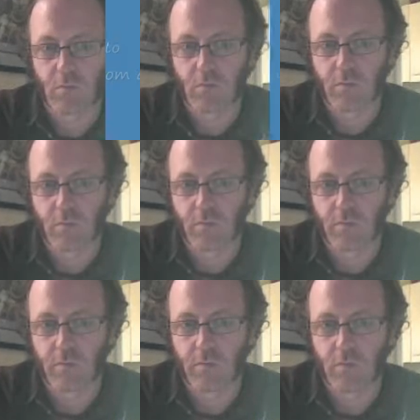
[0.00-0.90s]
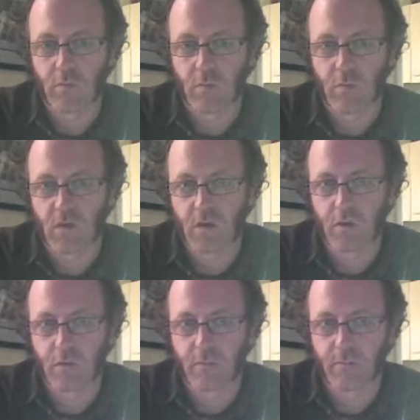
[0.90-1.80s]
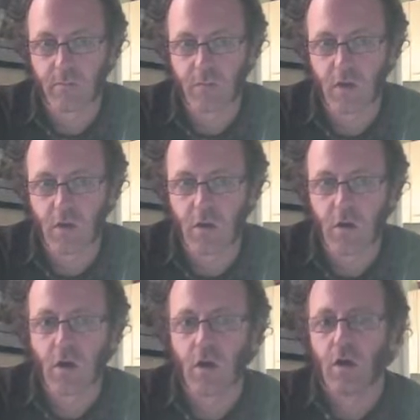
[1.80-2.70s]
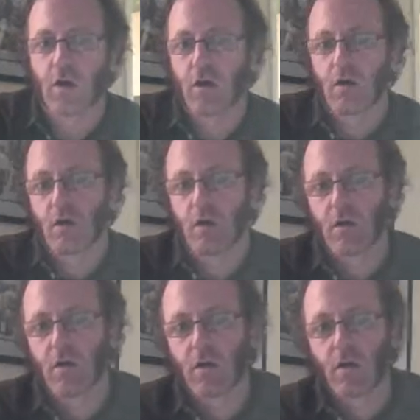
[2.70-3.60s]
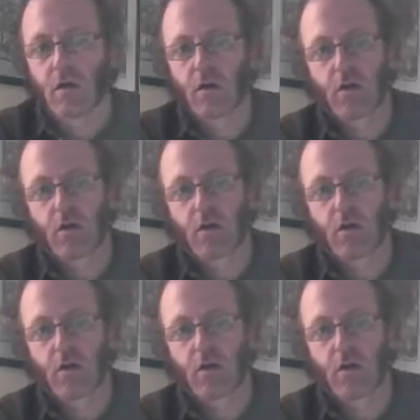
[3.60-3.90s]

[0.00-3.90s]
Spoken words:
Nothing is said.